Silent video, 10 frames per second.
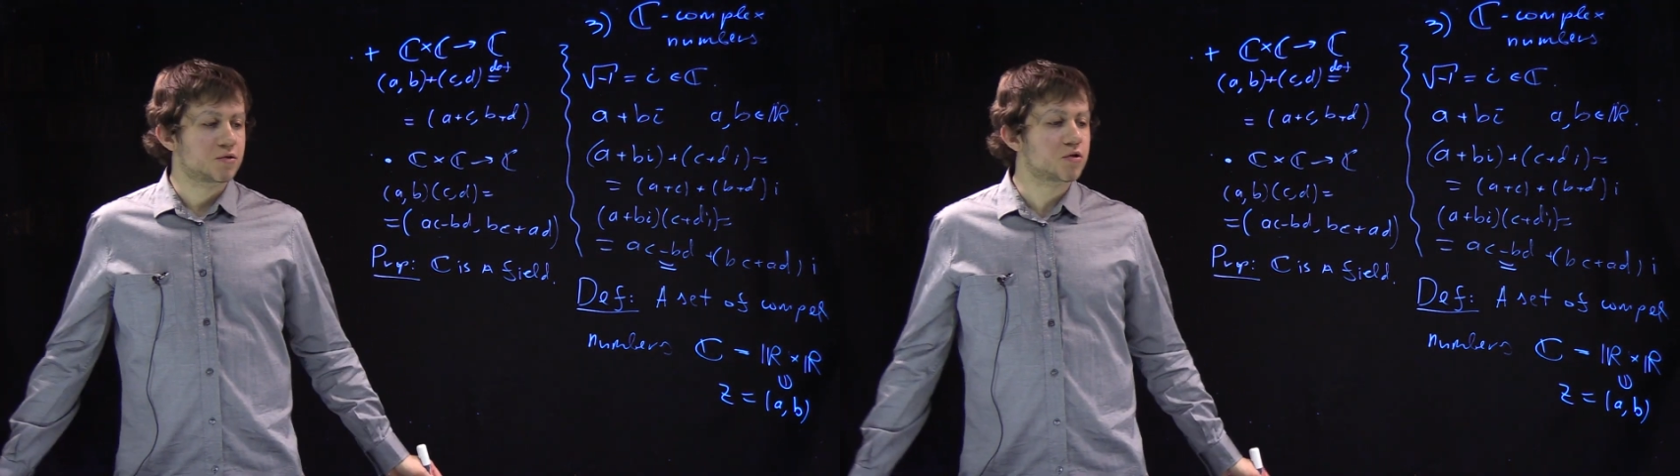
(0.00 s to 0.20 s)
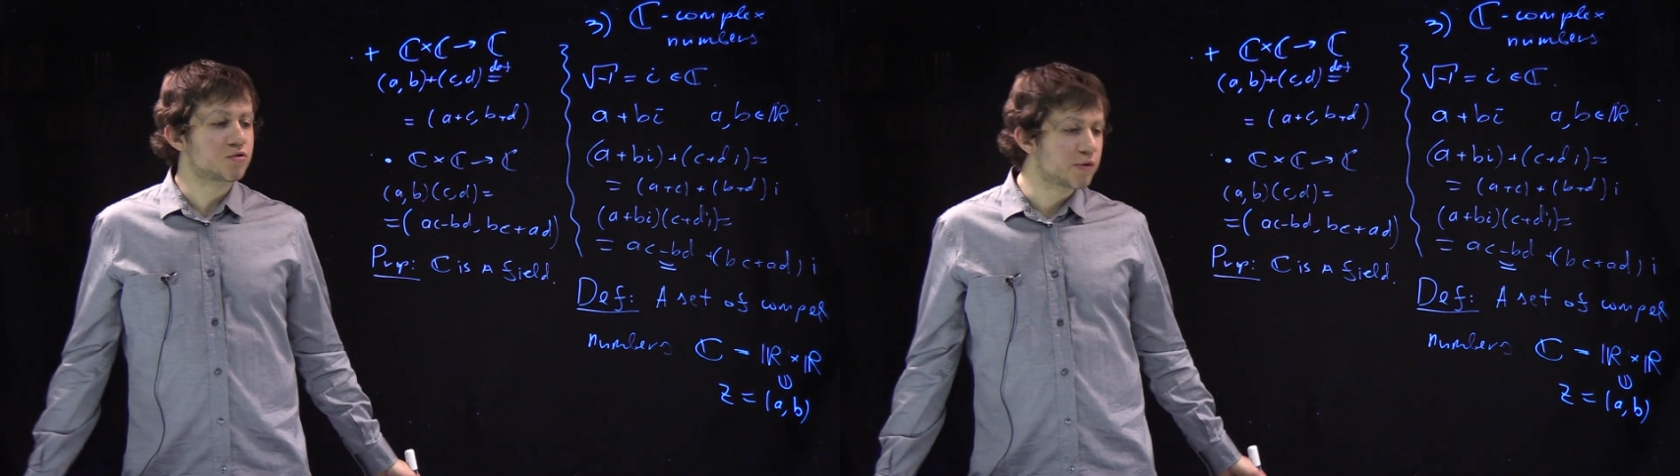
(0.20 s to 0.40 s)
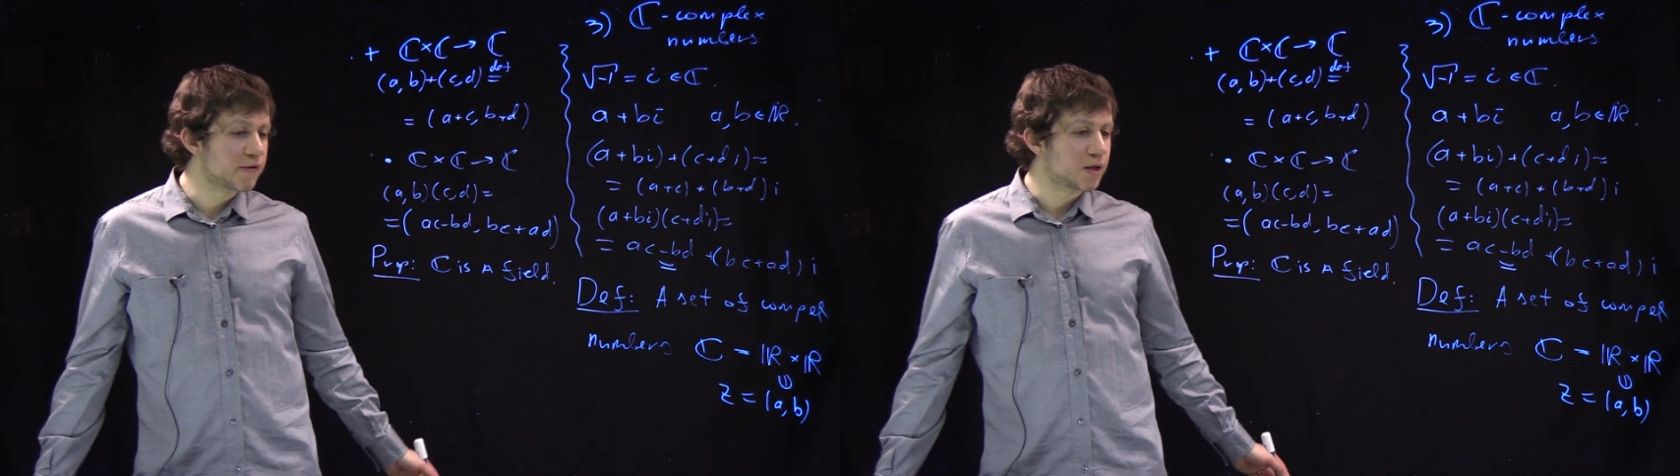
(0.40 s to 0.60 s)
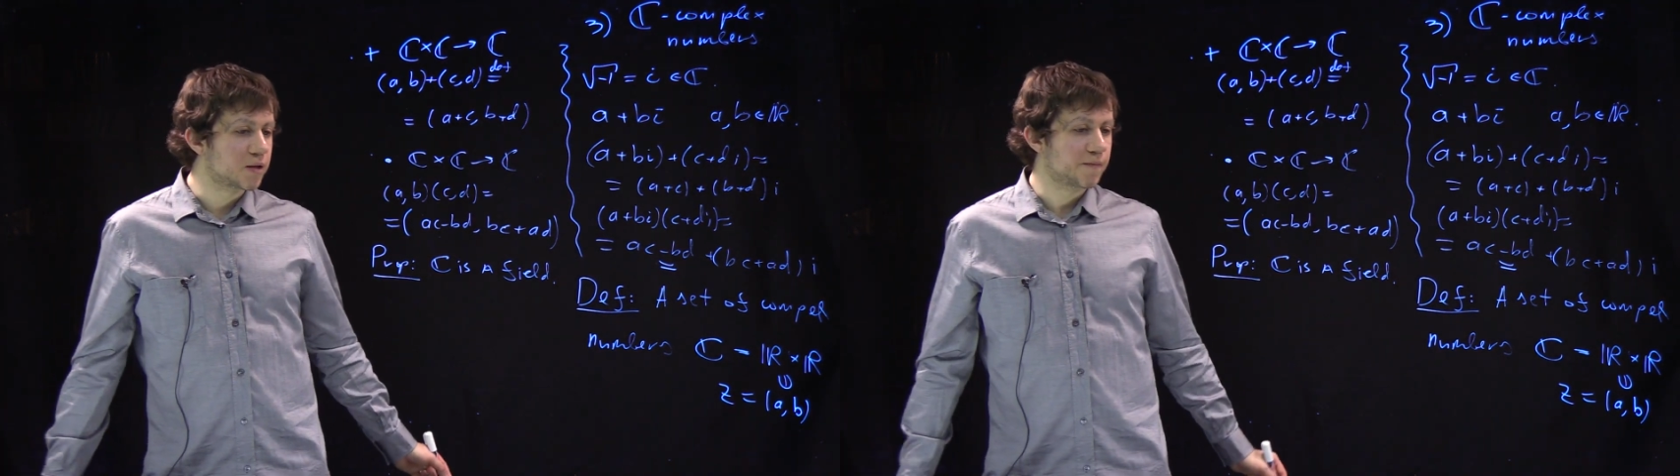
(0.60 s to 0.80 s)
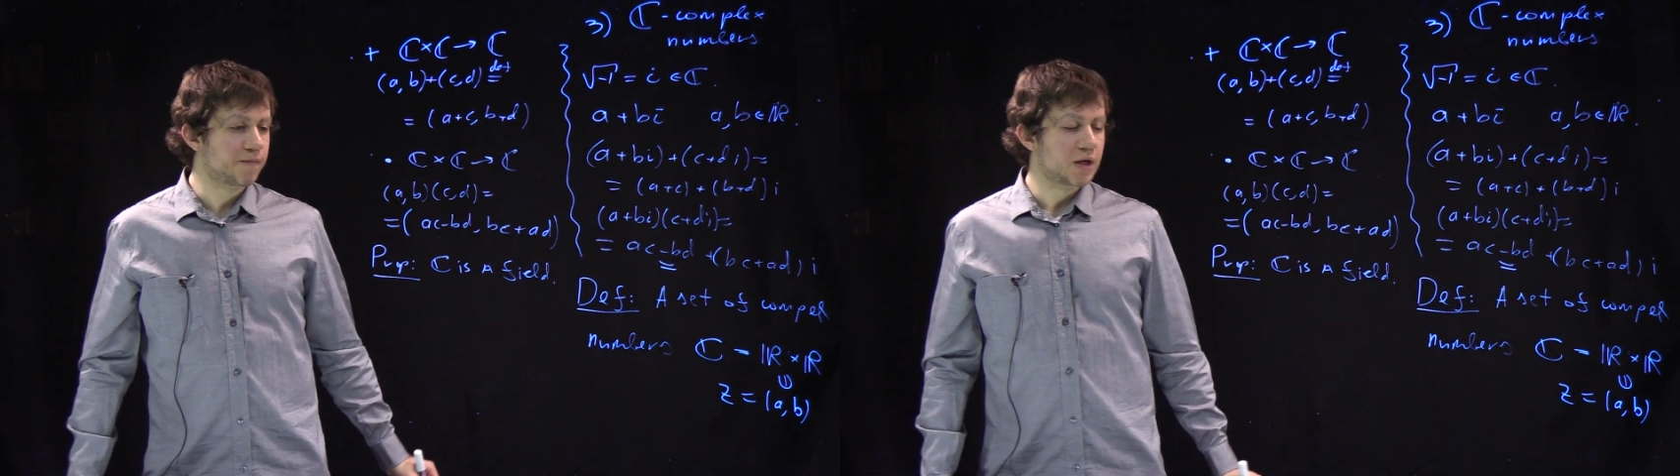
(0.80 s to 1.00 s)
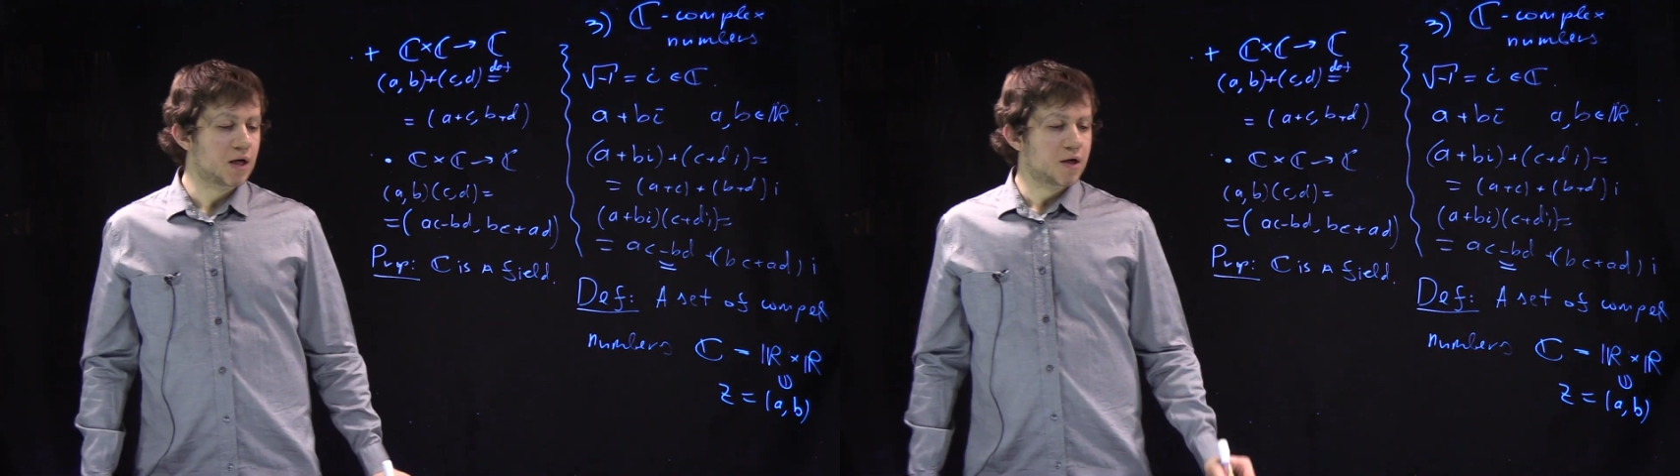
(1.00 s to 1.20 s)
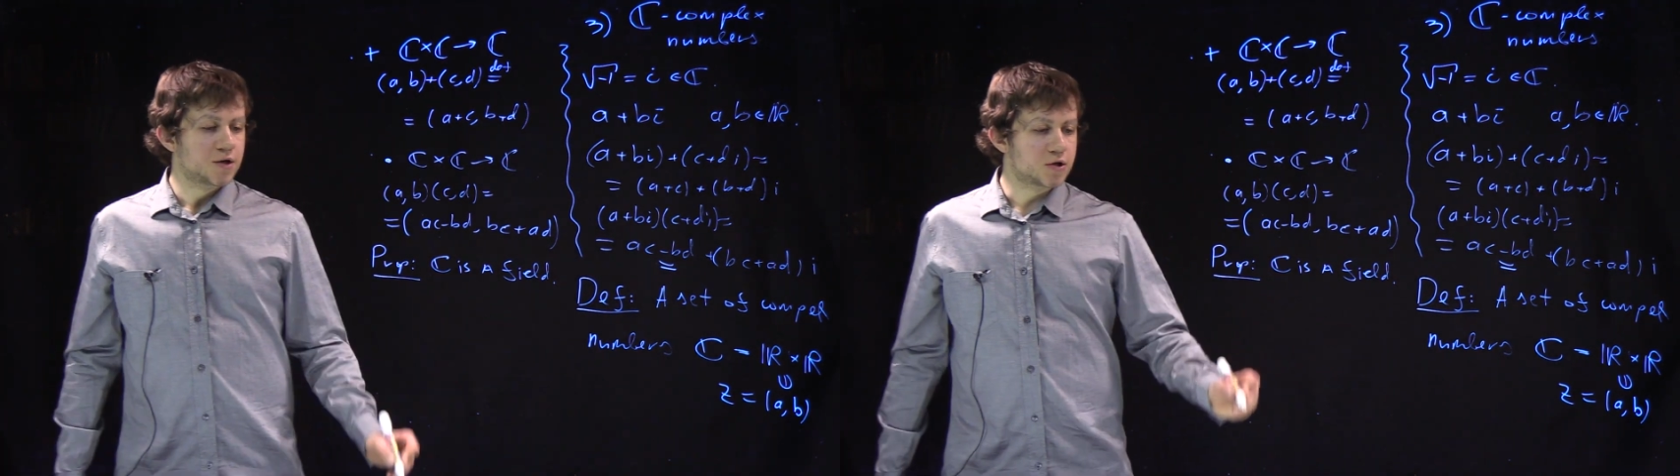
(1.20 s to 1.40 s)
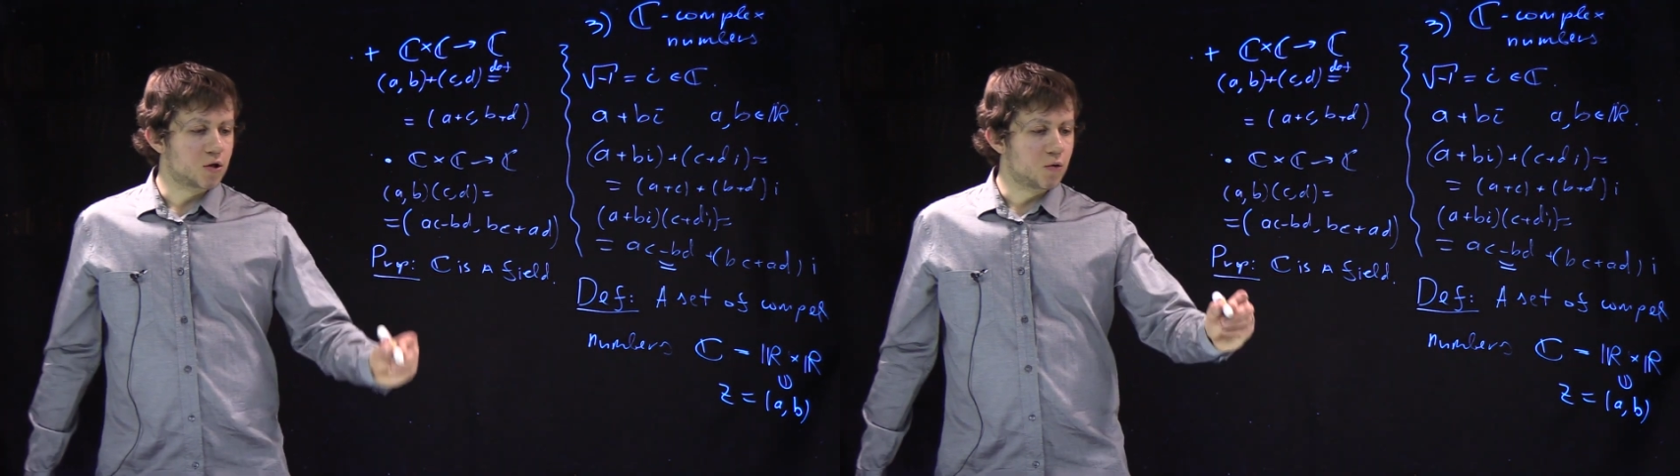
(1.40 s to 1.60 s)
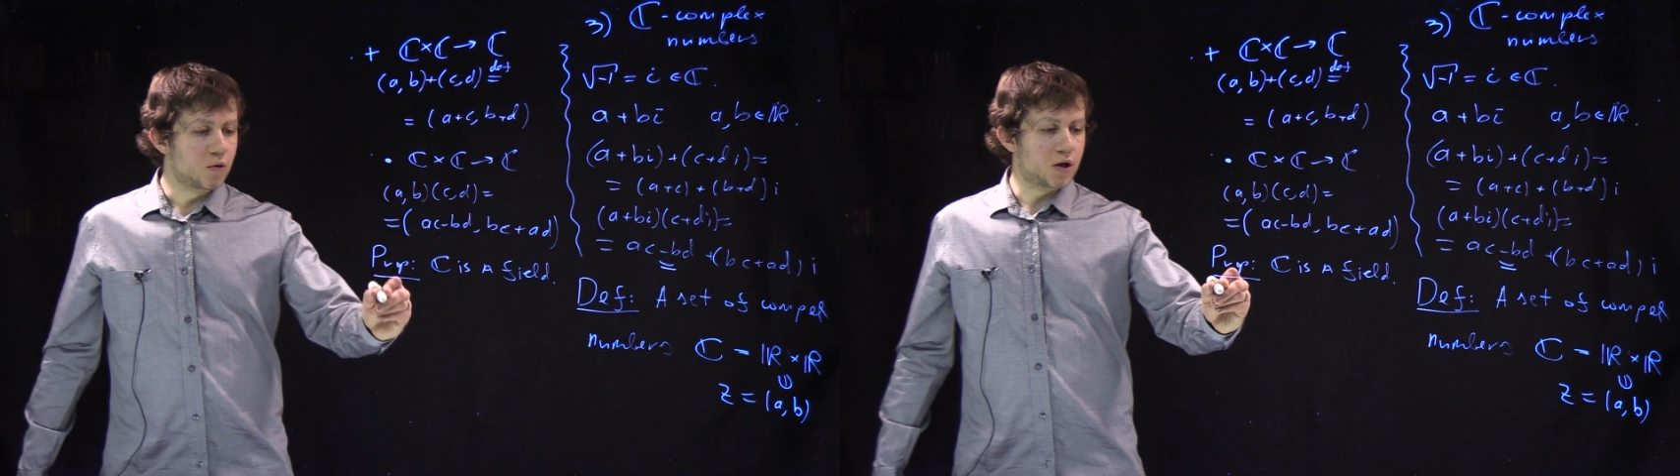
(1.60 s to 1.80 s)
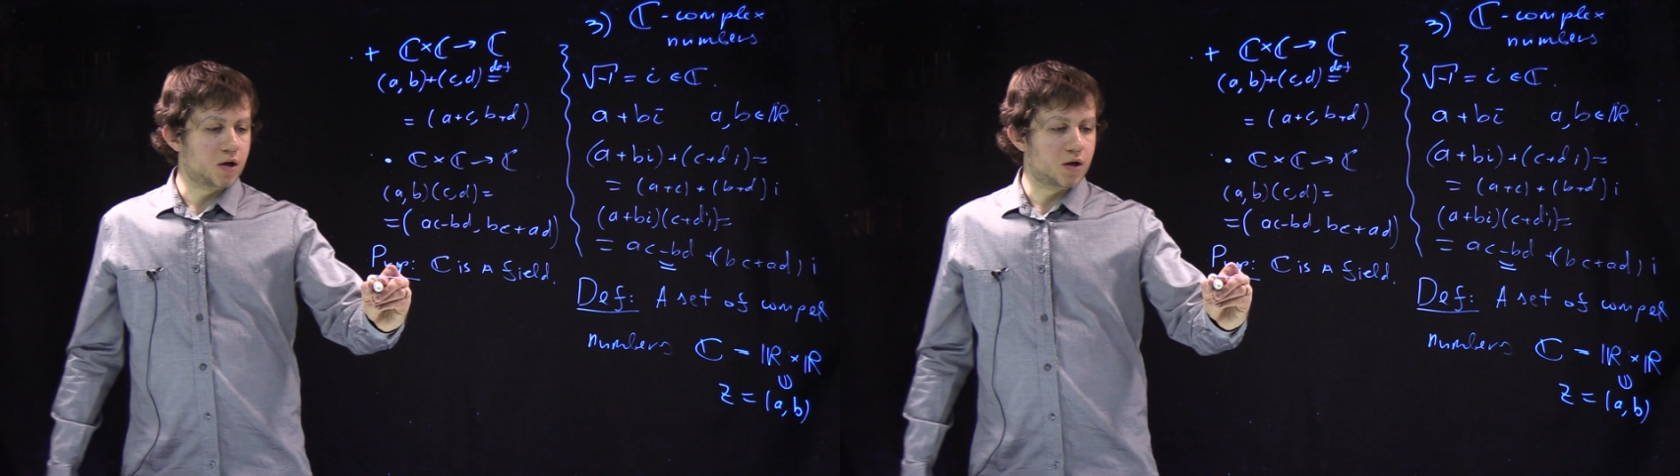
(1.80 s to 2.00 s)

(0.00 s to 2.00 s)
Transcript: non-trivial. So,